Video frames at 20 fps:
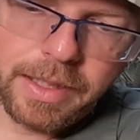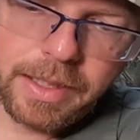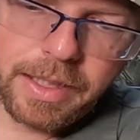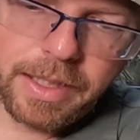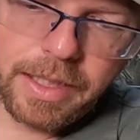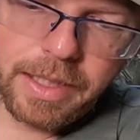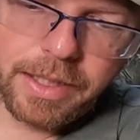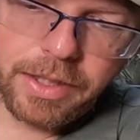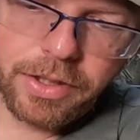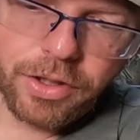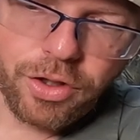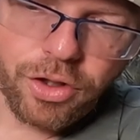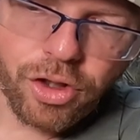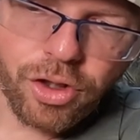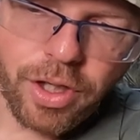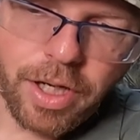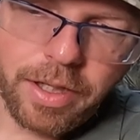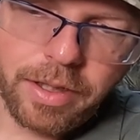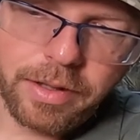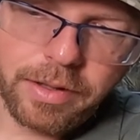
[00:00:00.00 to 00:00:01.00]
The
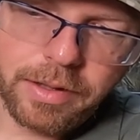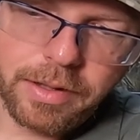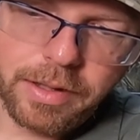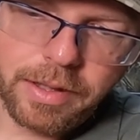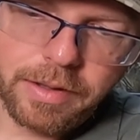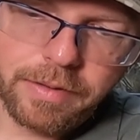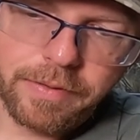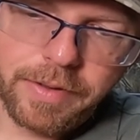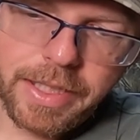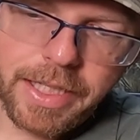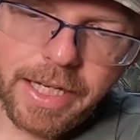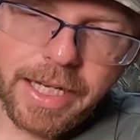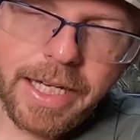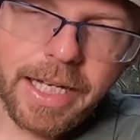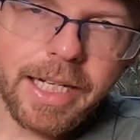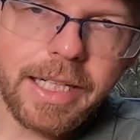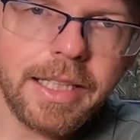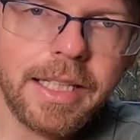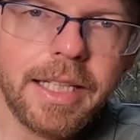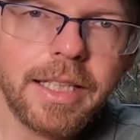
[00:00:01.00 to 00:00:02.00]
shell of the
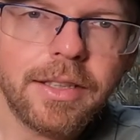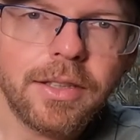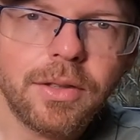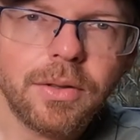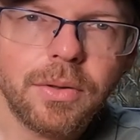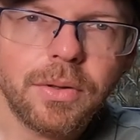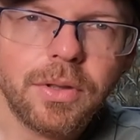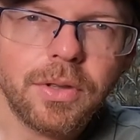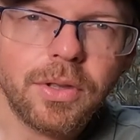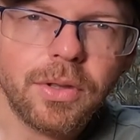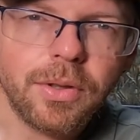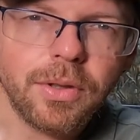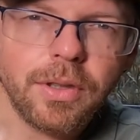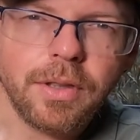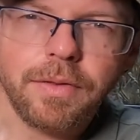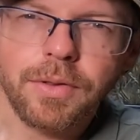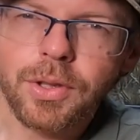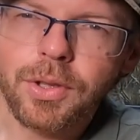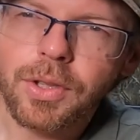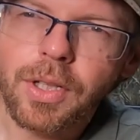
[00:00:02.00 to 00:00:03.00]
egg tends to sort
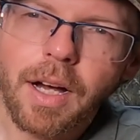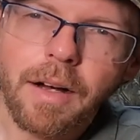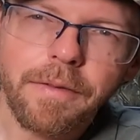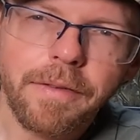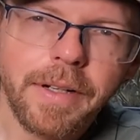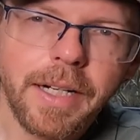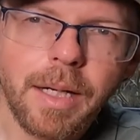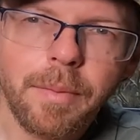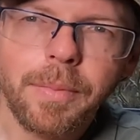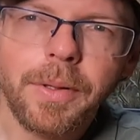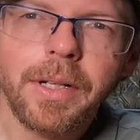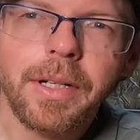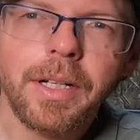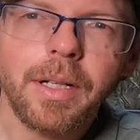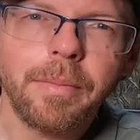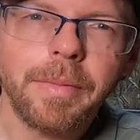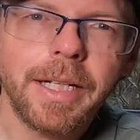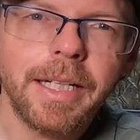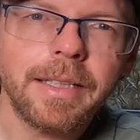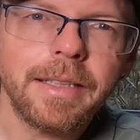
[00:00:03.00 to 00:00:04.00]
of soften up a
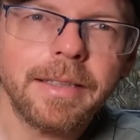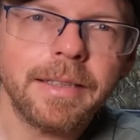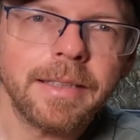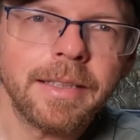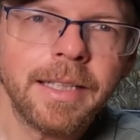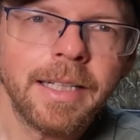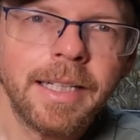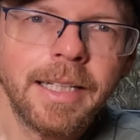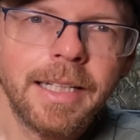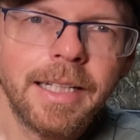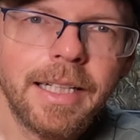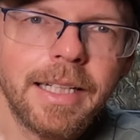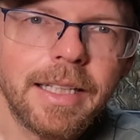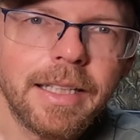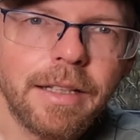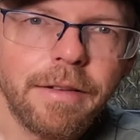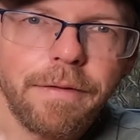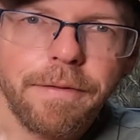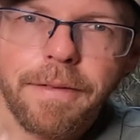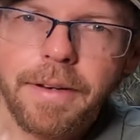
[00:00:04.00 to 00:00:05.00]
little bit.
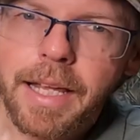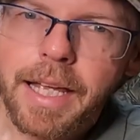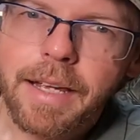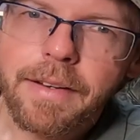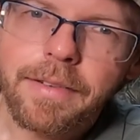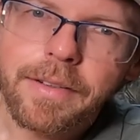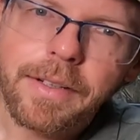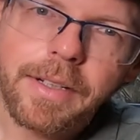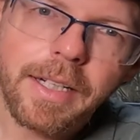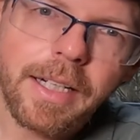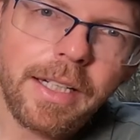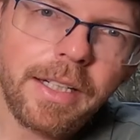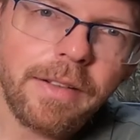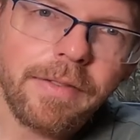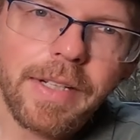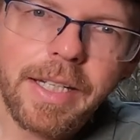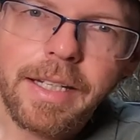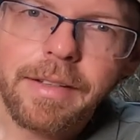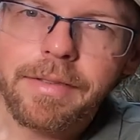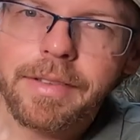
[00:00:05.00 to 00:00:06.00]
The flavor kind
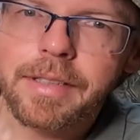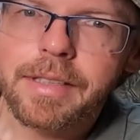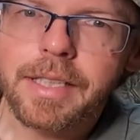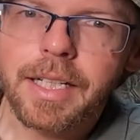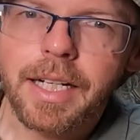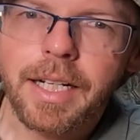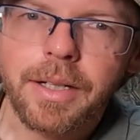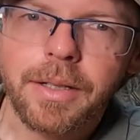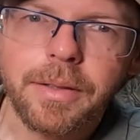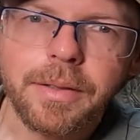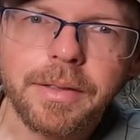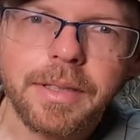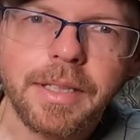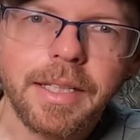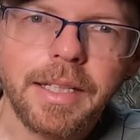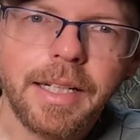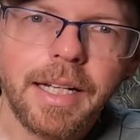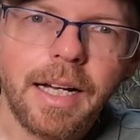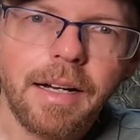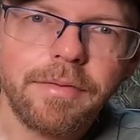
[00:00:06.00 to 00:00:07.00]
of evens out,
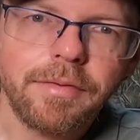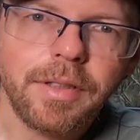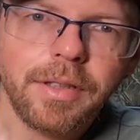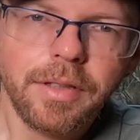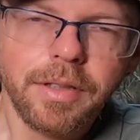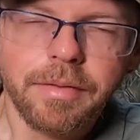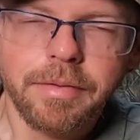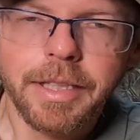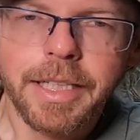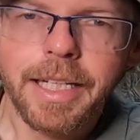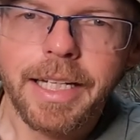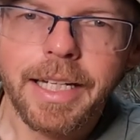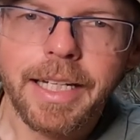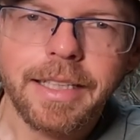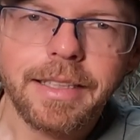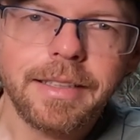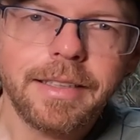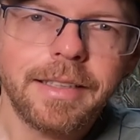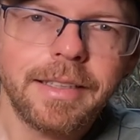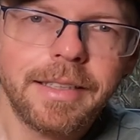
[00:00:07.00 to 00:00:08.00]
and after 3
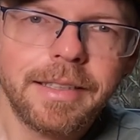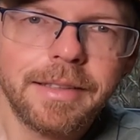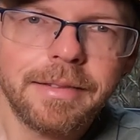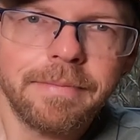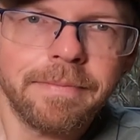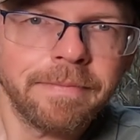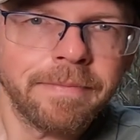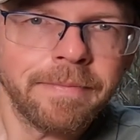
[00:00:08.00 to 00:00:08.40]
days,